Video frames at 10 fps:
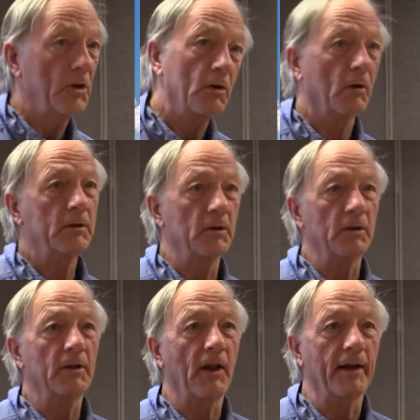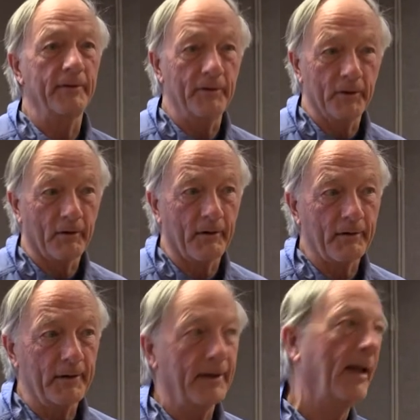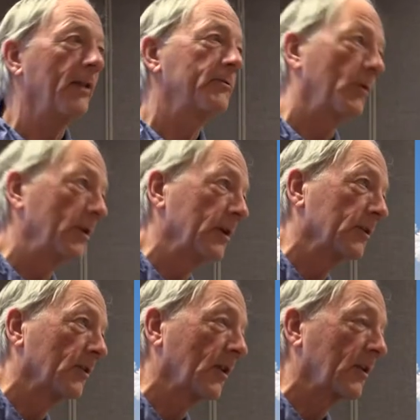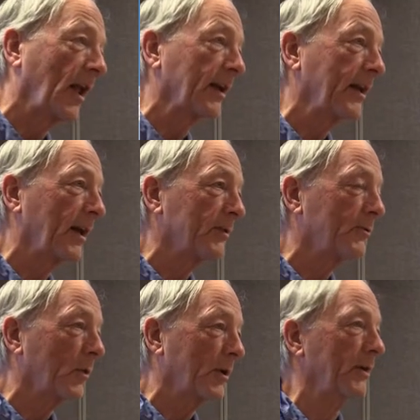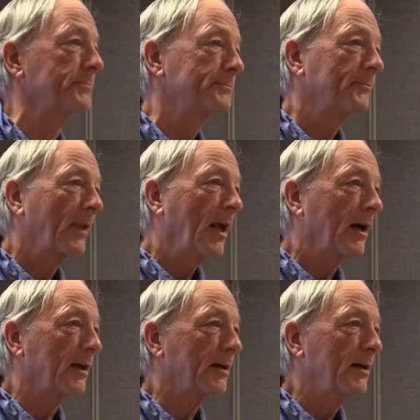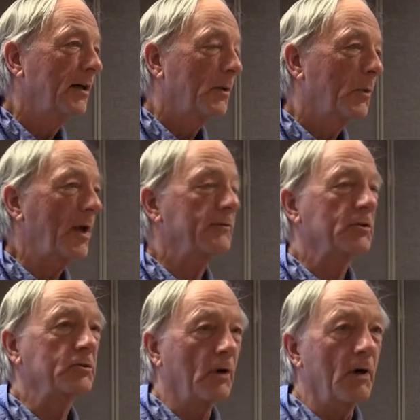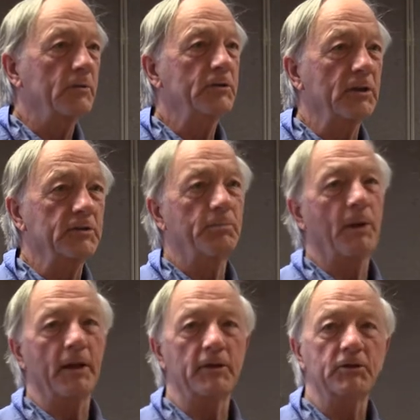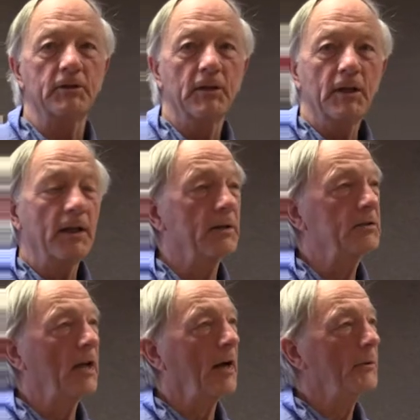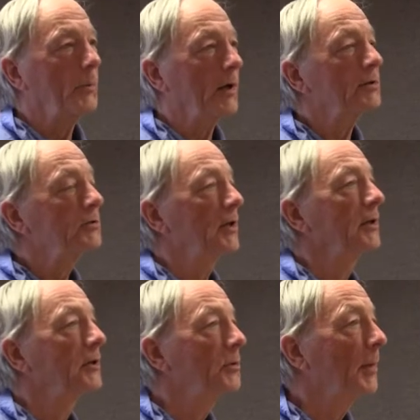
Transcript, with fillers: New York to look like New York, and California to look like California. Uh, we have a strong sense of place in the Southwest and in New